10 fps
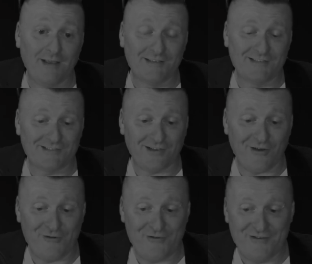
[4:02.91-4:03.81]
So,
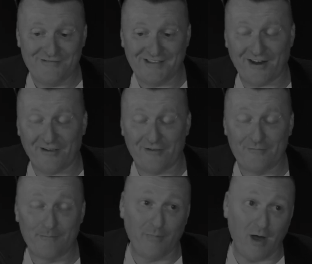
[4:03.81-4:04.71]
you know,
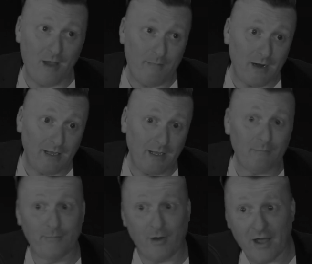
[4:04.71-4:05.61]
buy money,
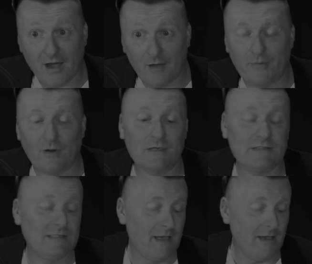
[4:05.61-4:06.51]
buy heart
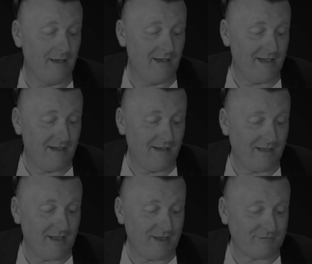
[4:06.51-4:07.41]
box.
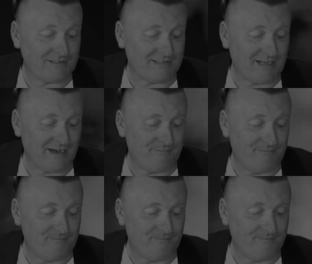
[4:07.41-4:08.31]
It was
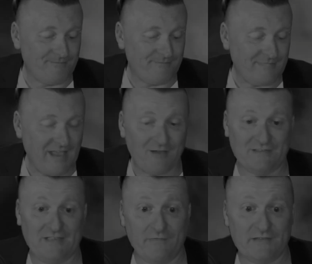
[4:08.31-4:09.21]
yeah, it was
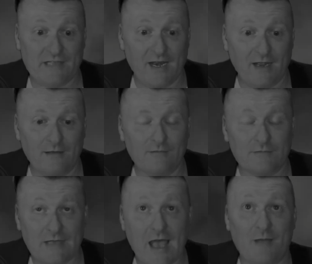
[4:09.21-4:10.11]
devastating. It
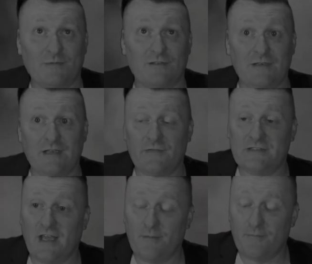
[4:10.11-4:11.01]
was absolutely
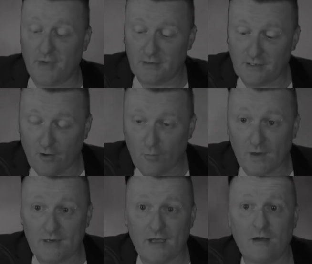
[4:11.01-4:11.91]
devastating. But you know,
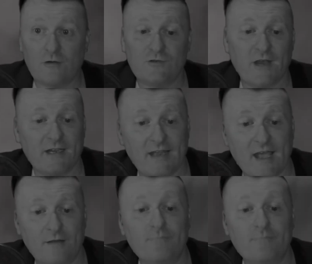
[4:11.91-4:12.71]
one day I'll track it down.